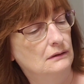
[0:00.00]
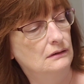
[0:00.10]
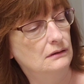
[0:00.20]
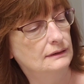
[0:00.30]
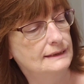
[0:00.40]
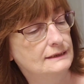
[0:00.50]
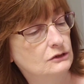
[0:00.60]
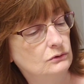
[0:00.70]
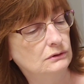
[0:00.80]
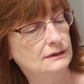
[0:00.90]
Oh, it says
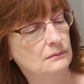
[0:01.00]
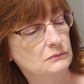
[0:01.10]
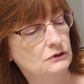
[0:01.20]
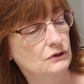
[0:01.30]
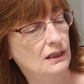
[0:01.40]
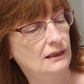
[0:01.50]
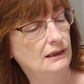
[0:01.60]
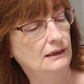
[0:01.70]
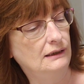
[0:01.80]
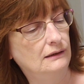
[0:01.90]
cool, tumble
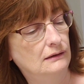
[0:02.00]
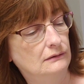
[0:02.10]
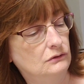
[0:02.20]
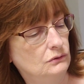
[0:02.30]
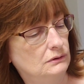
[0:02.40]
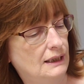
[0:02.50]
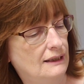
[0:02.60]
dry, cool